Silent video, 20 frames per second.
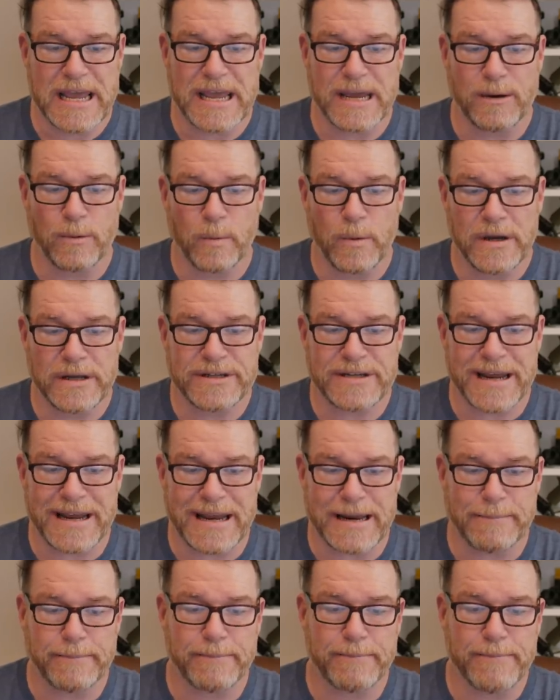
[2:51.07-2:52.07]
in which
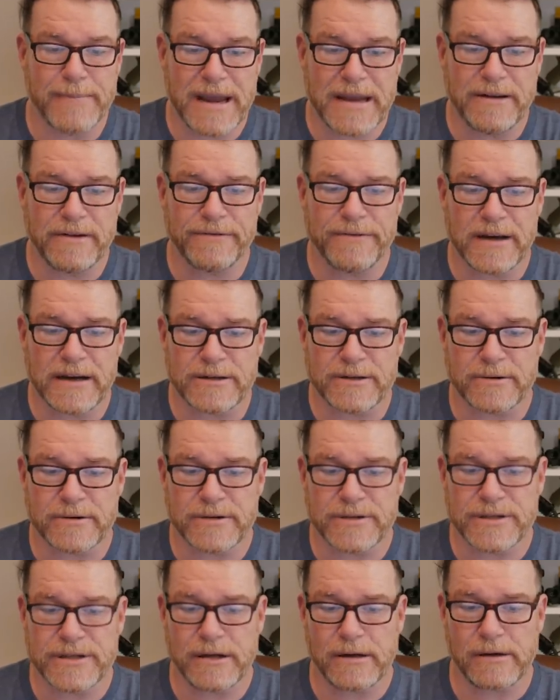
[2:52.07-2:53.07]
a manufacturer
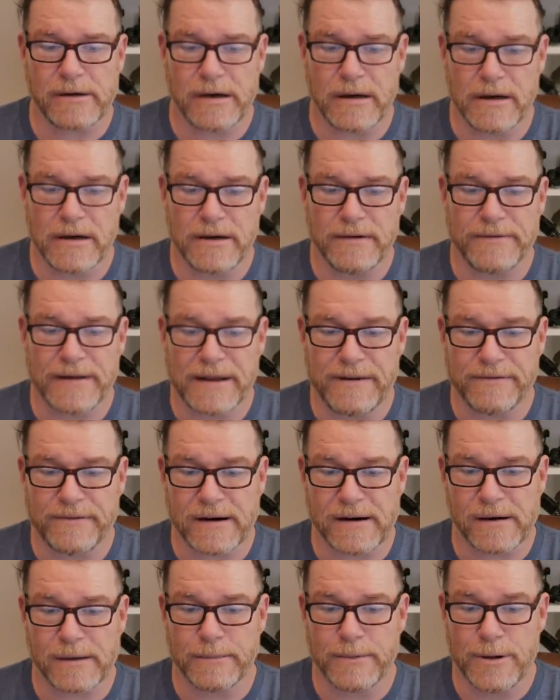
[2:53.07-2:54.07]
or seller of a
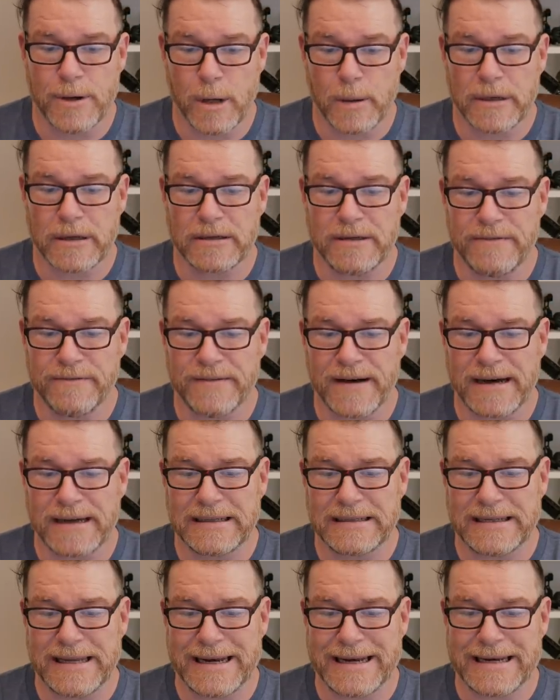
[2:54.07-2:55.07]
firearm knowingly
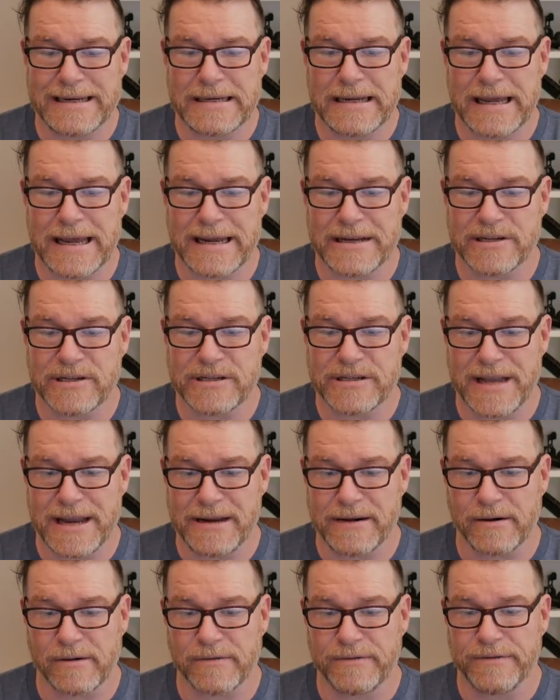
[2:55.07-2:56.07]
violated a
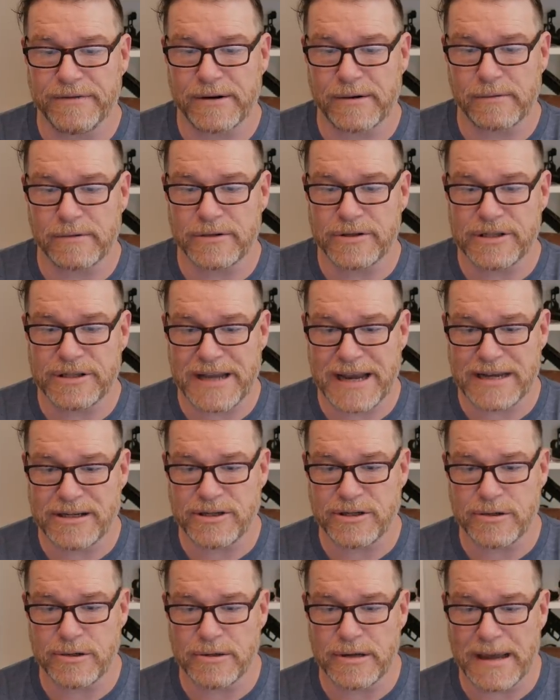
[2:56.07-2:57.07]
state or federal
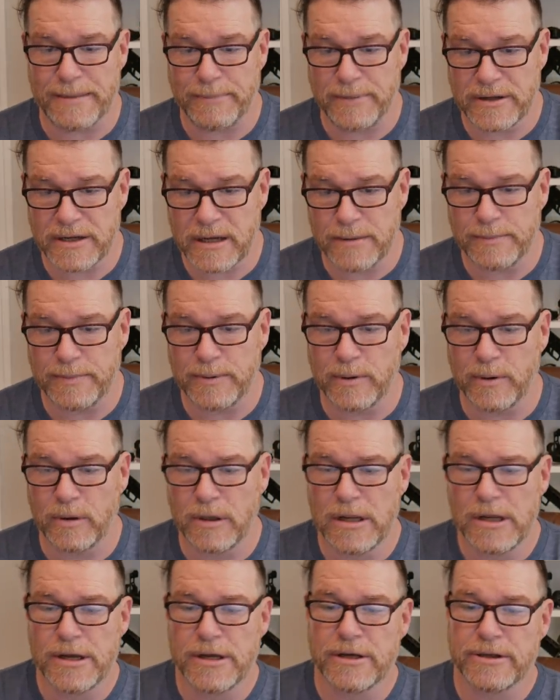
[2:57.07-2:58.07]
statute
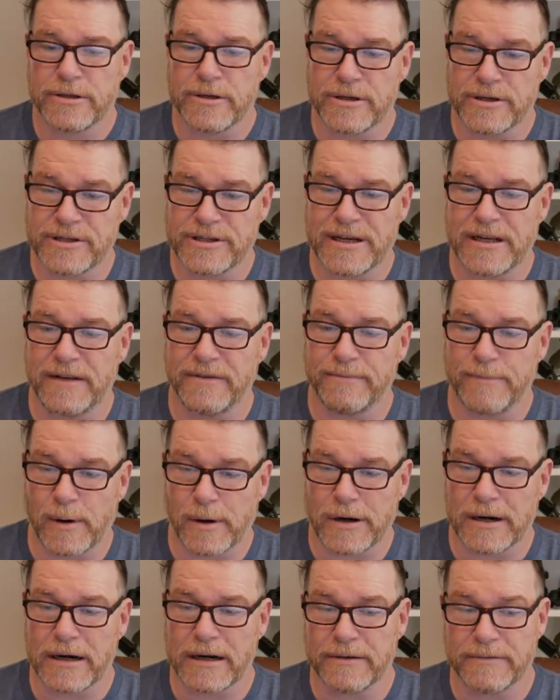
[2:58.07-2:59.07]
applicable to the sale and
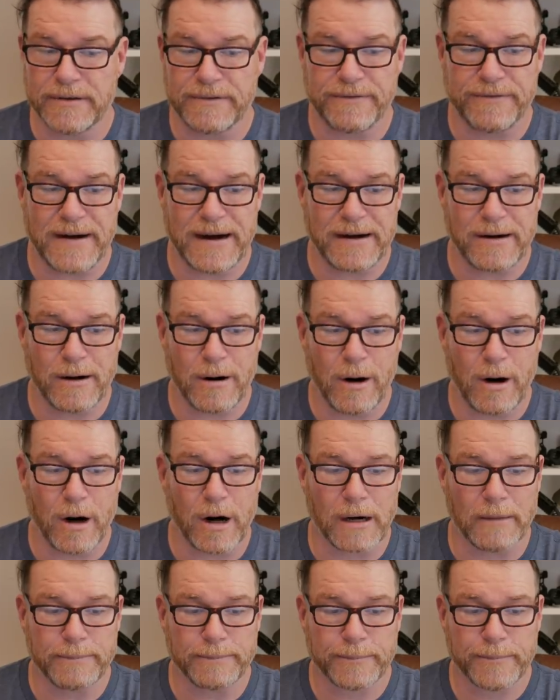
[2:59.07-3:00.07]
marketing of the
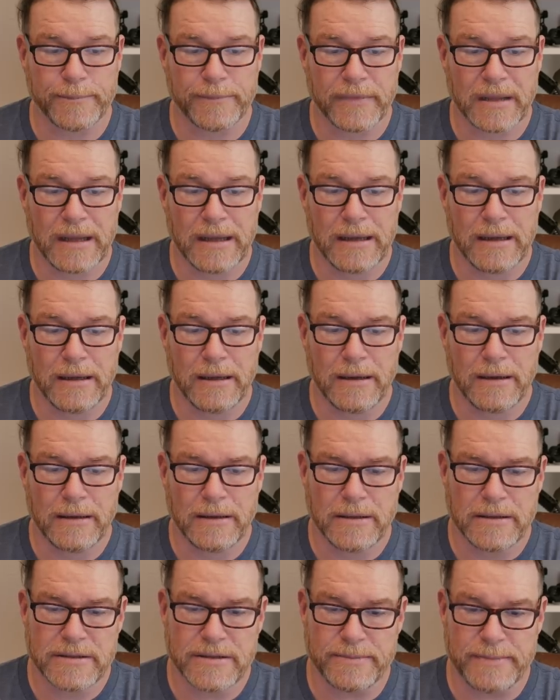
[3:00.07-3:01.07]
firearm.
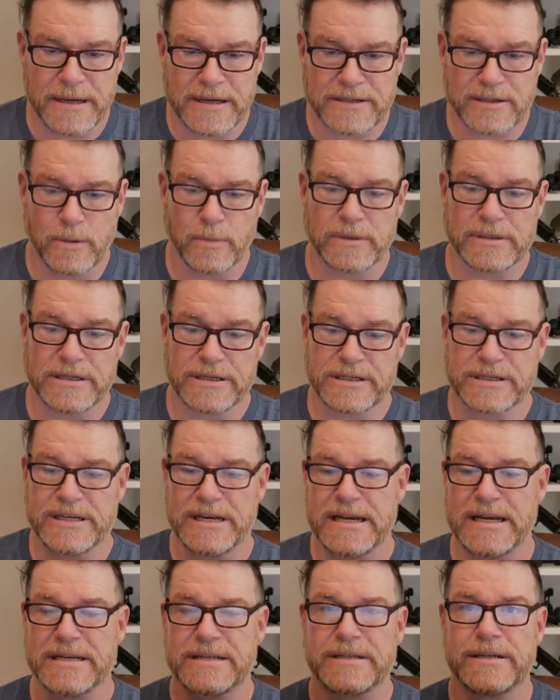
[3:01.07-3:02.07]
So basically what this
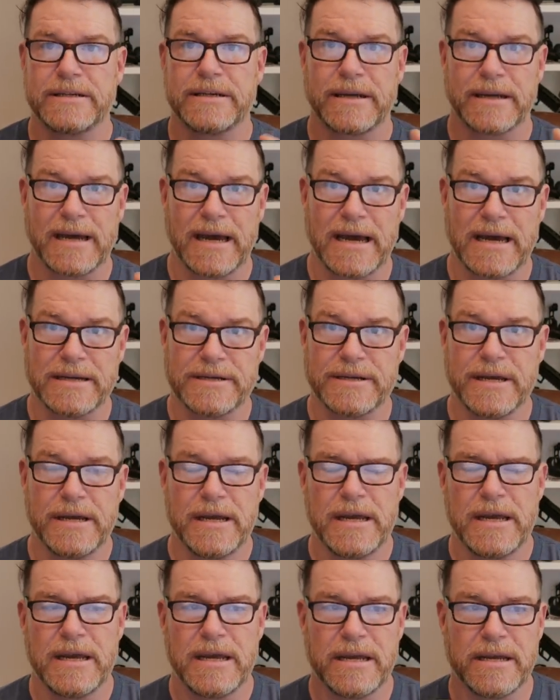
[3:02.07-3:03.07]
says, guys,
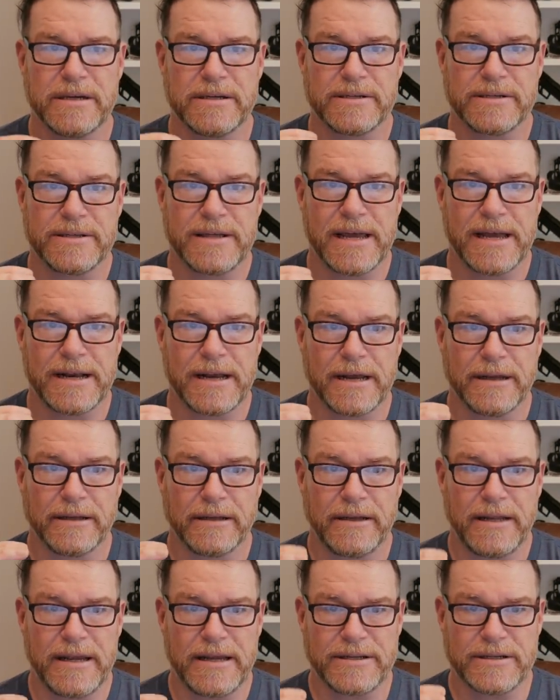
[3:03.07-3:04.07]
is that
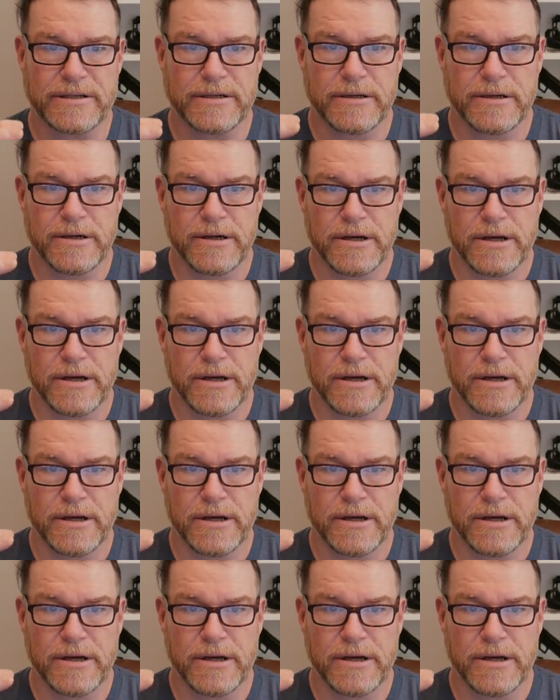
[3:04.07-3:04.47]
unless